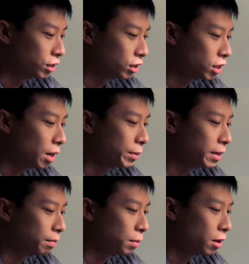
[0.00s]

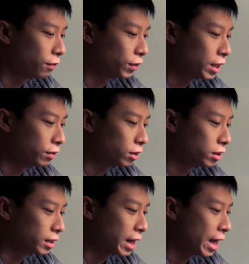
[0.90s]
Dominant malt
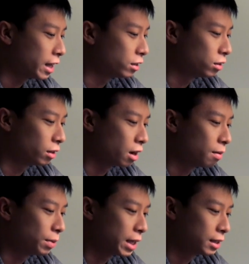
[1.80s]
flavors add to the
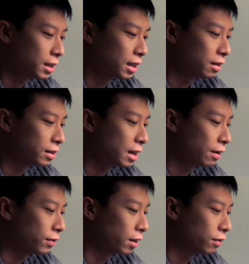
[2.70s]
complexity and
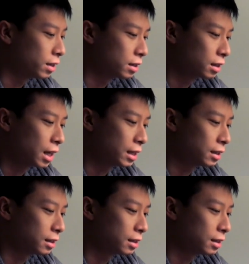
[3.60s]
depth of this classic